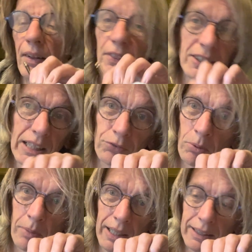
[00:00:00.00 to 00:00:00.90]
there's
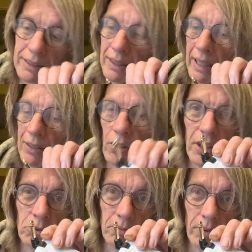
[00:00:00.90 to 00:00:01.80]
different makes. I got
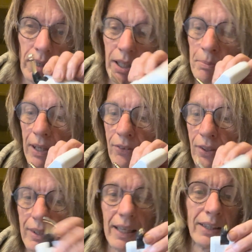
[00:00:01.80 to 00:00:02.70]
these from Harley
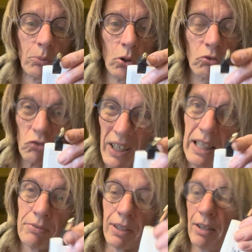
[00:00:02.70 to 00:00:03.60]
Benton and they work
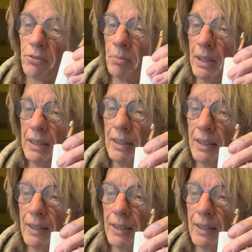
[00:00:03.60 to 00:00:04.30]
really fine for me.